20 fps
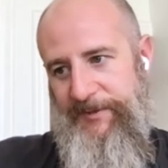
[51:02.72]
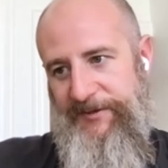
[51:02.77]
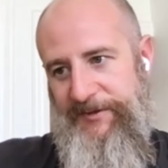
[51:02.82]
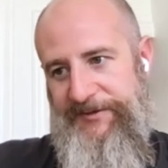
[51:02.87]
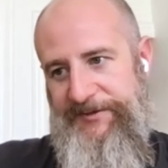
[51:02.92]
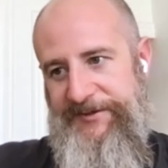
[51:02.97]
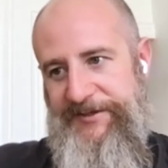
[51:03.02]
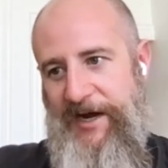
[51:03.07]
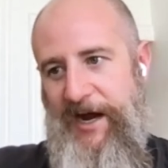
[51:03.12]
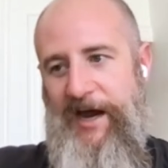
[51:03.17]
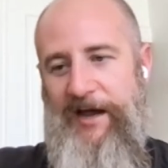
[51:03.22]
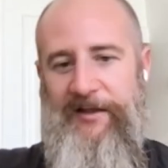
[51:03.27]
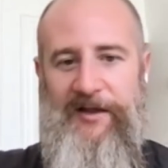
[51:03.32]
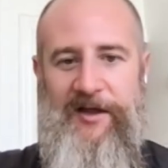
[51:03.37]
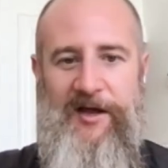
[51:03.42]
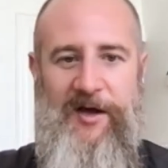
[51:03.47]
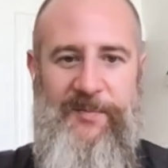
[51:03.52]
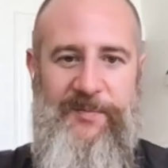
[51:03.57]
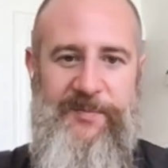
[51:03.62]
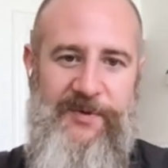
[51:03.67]
dial
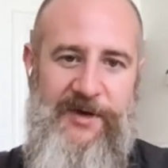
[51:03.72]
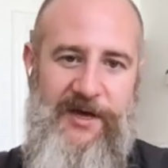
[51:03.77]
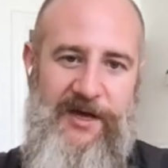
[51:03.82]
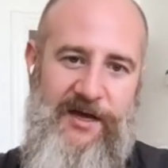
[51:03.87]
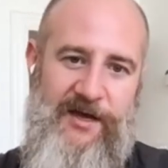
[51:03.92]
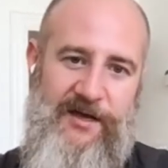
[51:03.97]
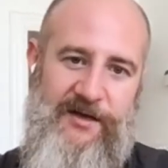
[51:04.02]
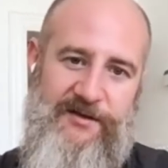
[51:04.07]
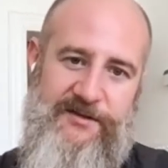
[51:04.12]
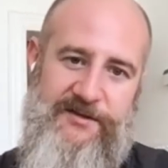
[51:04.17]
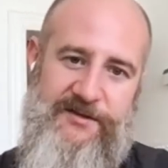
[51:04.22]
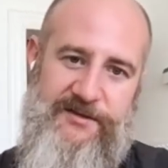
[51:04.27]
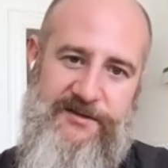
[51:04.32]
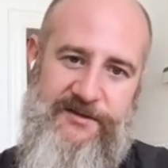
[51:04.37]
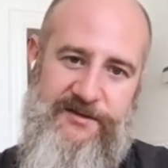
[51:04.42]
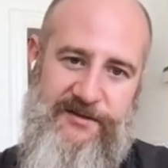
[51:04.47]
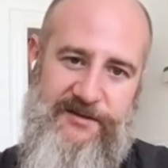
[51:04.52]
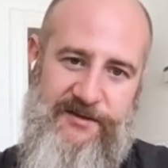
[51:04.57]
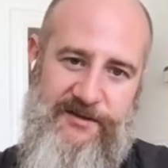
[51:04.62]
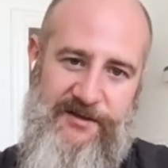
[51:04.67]
up and
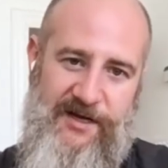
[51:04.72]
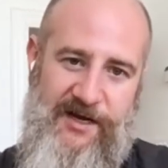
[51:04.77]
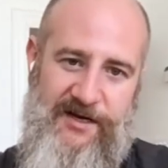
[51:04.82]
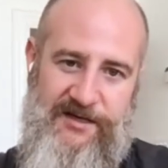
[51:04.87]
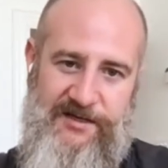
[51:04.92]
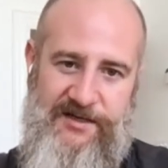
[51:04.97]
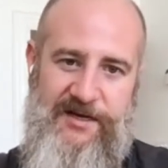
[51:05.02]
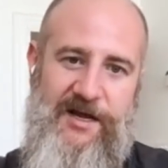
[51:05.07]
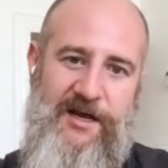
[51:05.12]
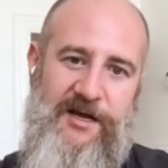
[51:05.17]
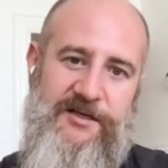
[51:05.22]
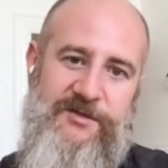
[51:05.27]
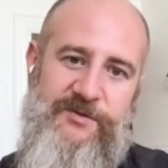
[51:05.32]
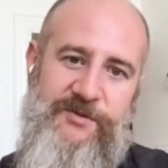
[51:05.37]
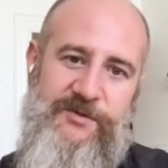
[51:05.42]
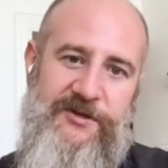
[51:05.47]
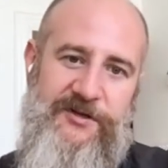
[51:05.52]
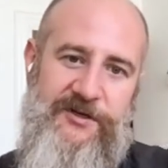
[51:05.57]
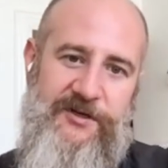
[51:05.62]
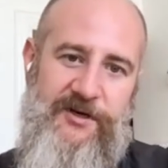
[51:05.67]
engage
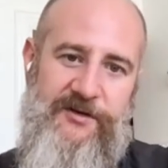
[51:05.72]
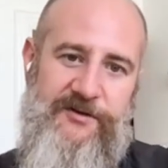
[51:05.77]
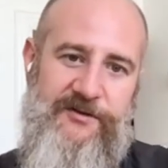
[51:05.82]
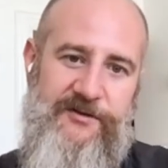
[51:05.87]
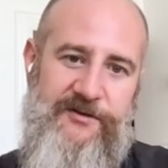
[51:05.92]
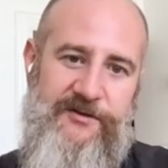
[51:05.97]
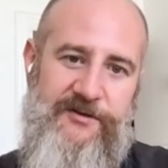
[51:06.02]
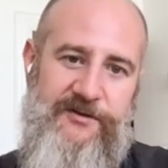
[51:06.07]
with the other.